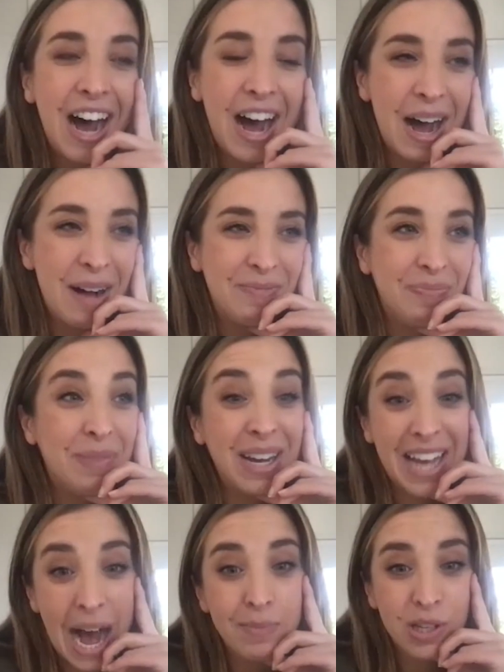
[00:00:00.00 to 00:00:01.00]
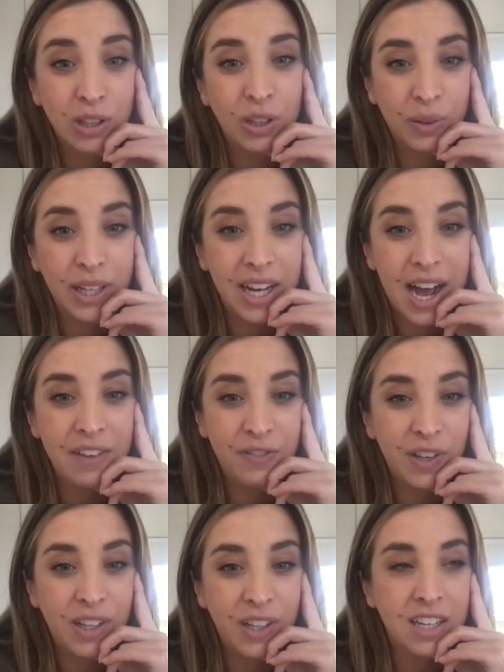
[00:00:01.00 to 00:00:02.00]
But absolutely, I
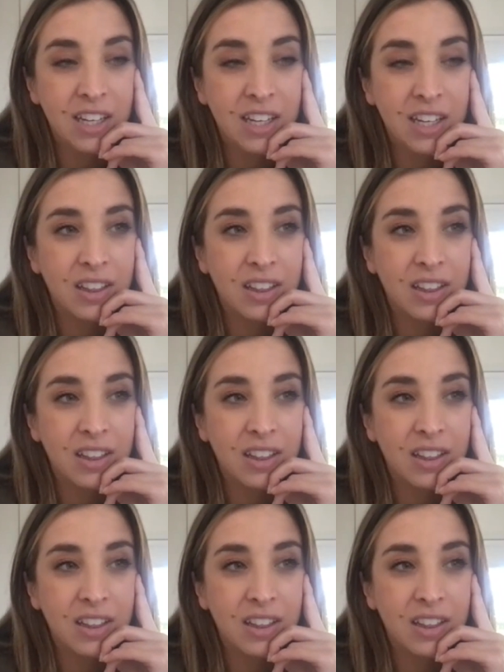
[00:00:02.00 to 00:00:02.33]
feel like